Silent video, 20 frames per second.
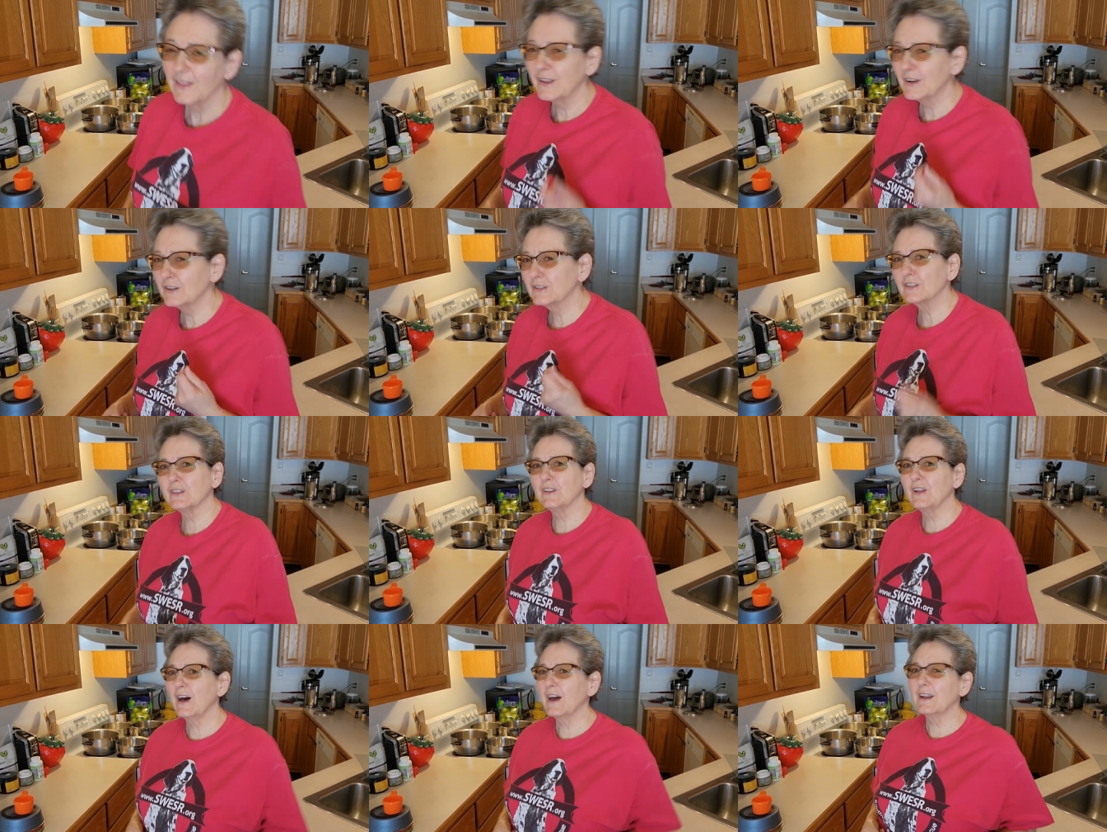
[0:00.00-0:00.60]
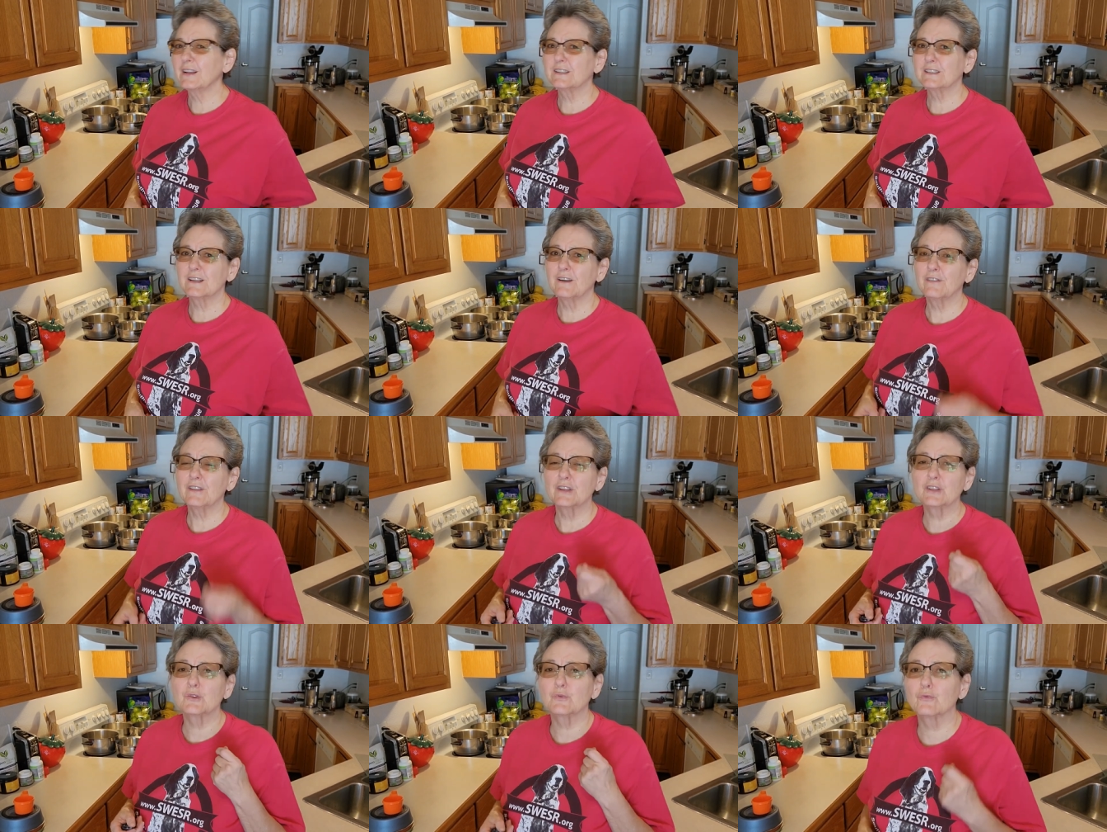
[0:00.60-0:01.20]
There's a lot of stuff
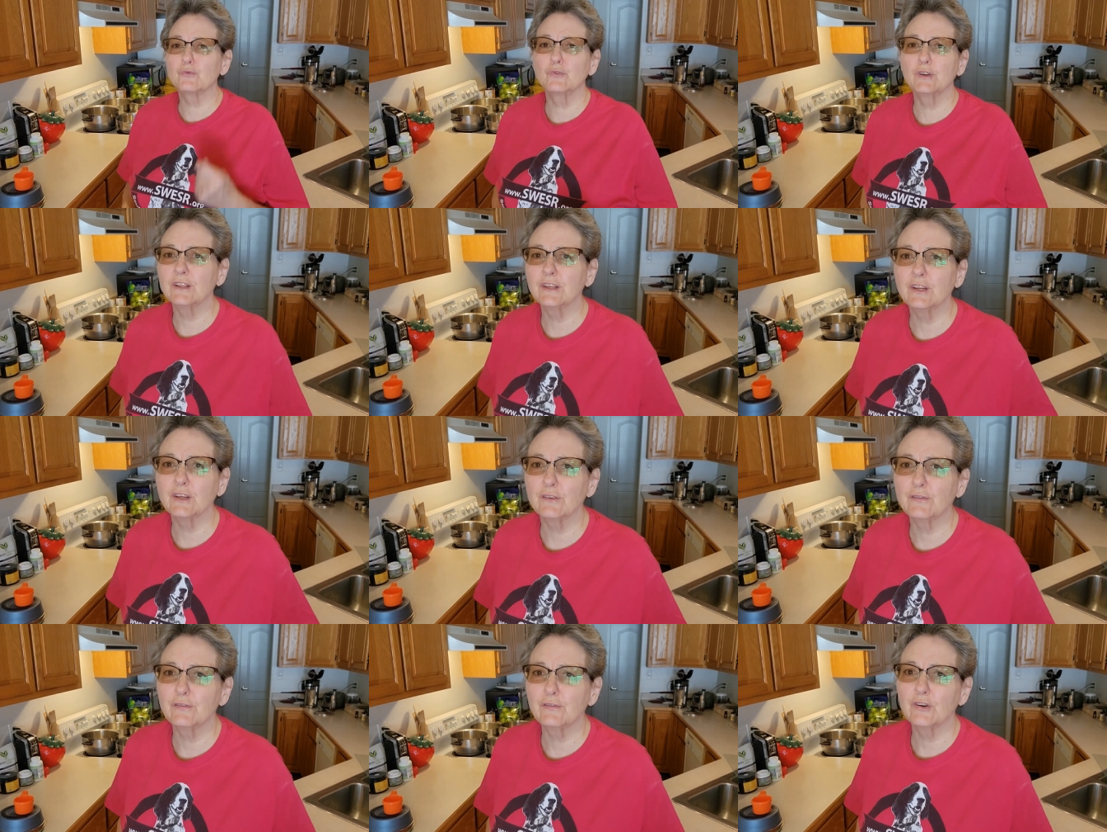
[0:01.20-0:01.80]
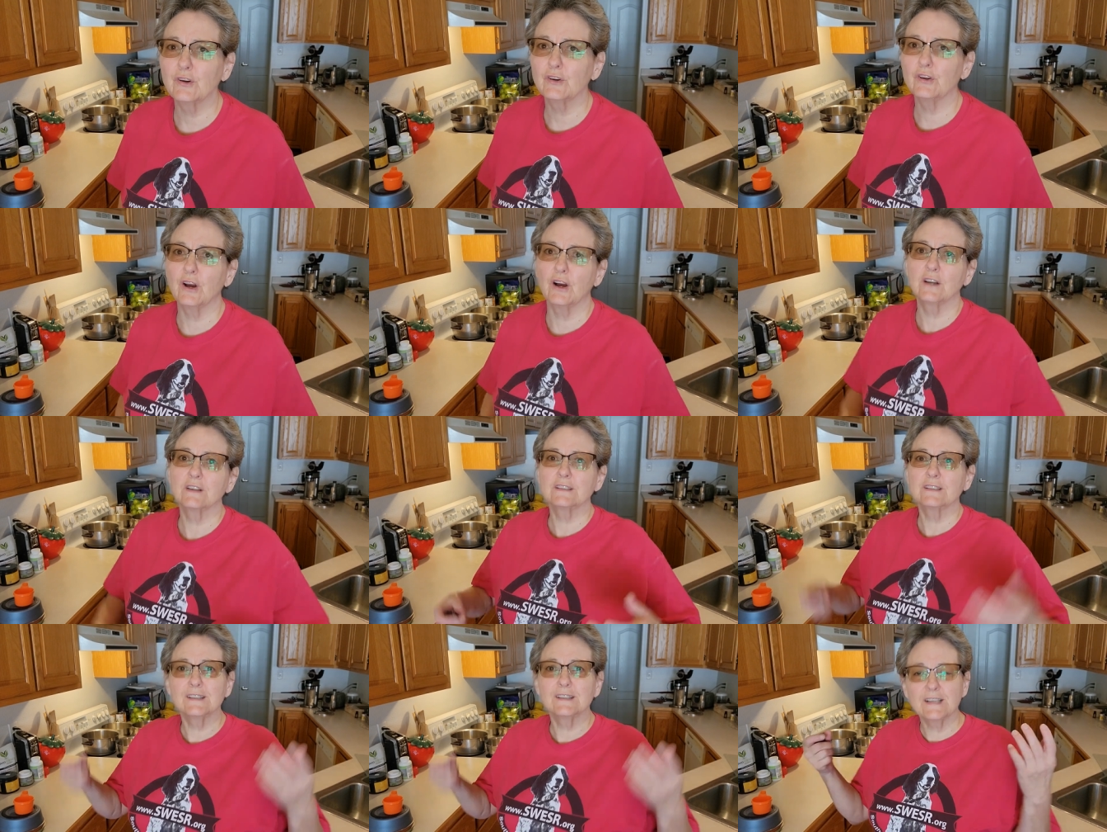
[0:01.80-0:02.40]
that's really good for your
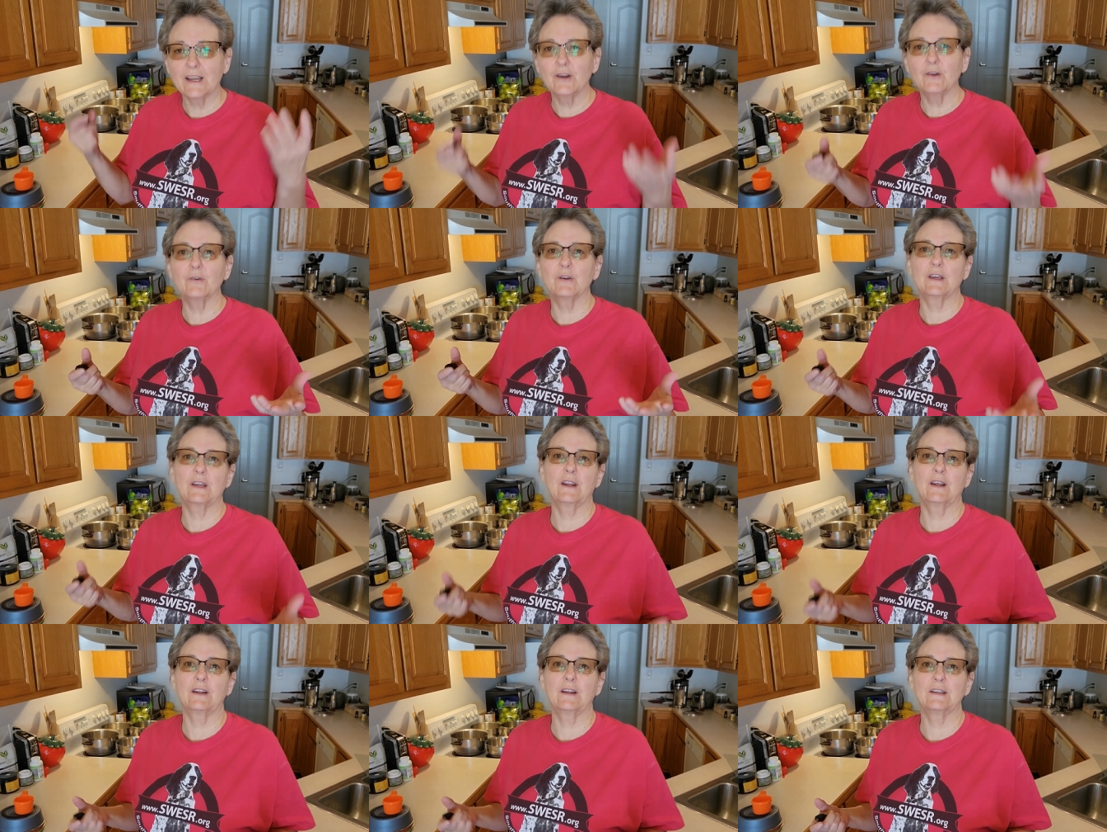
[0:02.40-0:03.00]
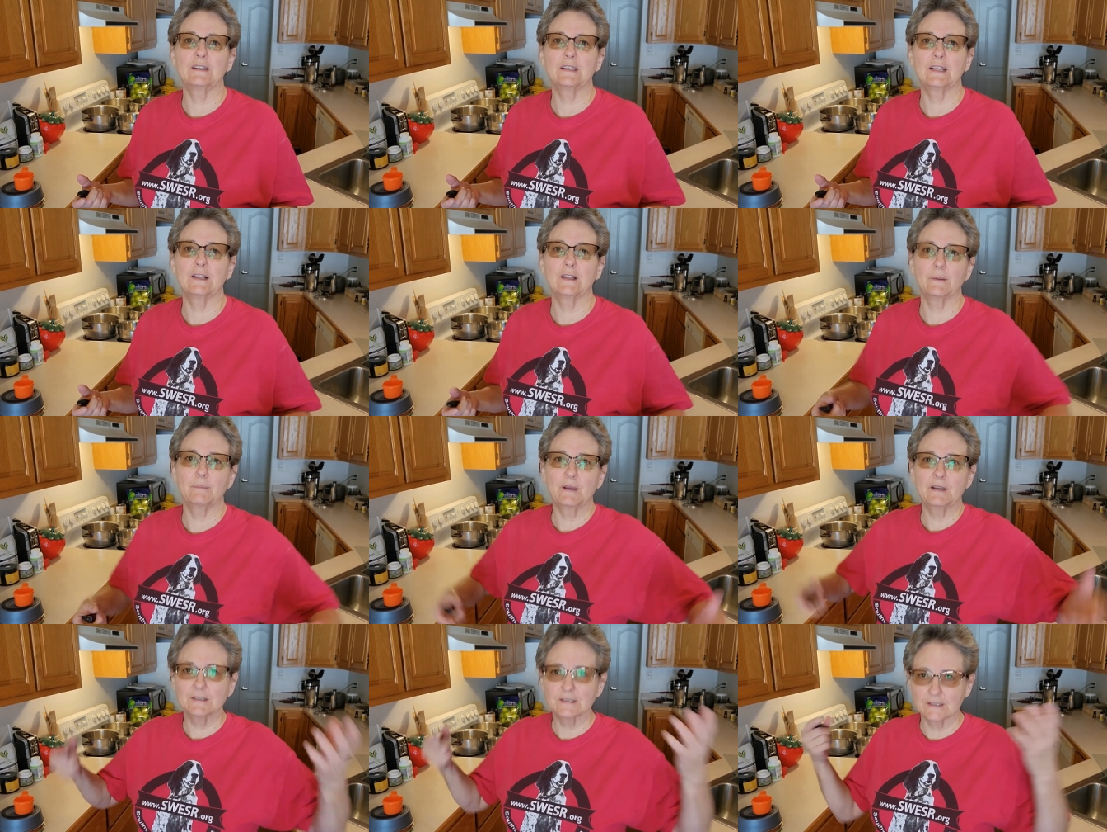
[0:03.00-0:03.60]
dogs that they don't get on a daily
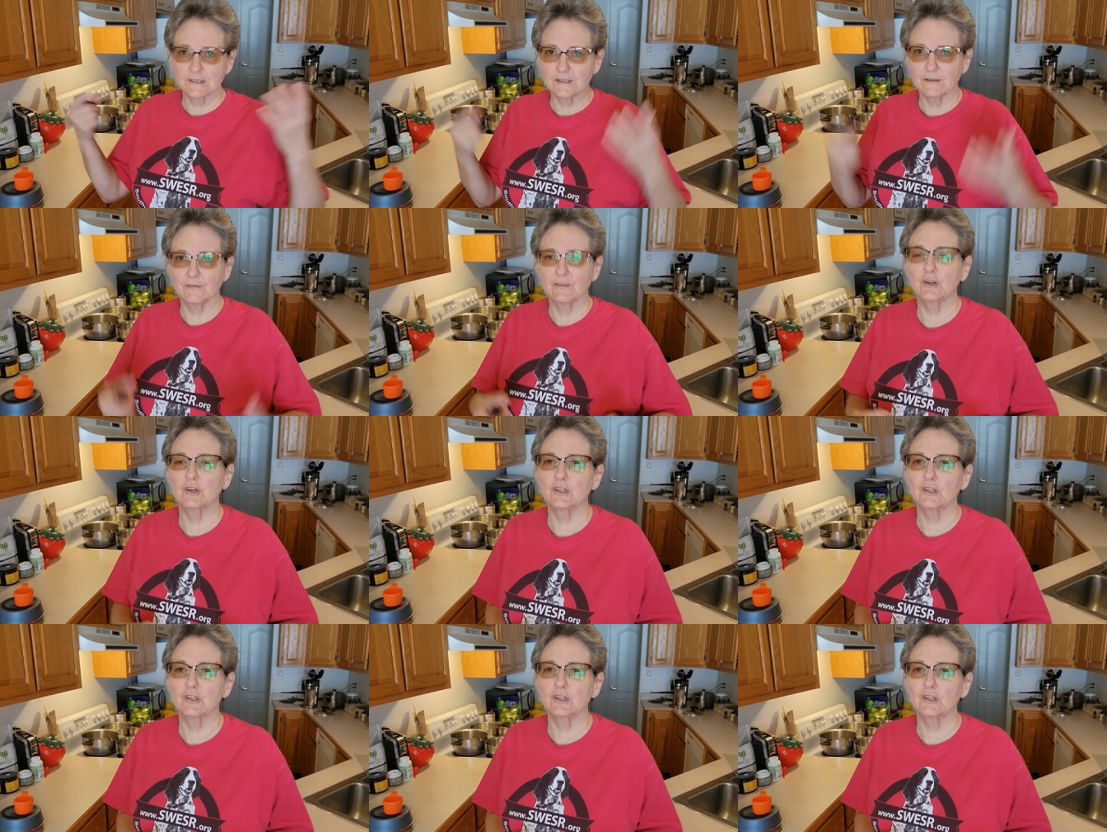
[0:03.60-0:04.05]
basis if they're